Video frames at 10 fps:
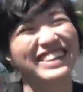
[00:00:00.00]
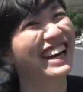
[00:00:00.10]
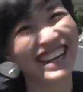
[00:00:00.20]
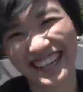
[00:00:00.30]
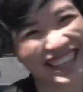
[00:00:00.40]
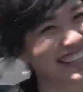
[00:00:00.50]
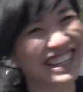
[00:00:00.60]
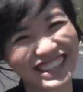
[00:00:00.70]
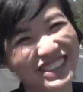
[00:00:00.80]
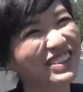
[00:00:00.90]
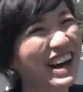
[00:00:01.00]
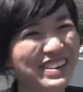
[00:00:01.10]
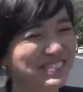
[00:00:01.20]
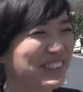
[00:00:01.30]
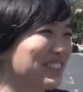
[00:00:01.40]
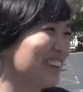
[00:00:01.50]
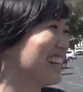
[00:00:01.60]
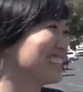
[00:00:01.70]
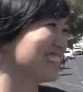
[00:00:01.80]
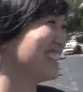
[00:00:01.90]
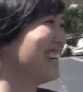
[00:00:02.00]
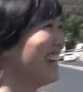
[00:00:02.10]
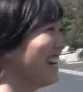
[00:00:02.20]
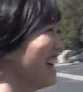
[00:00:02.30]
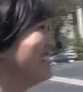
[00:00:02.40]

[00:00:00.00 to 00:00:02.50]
You gotta get a new out. I called it though.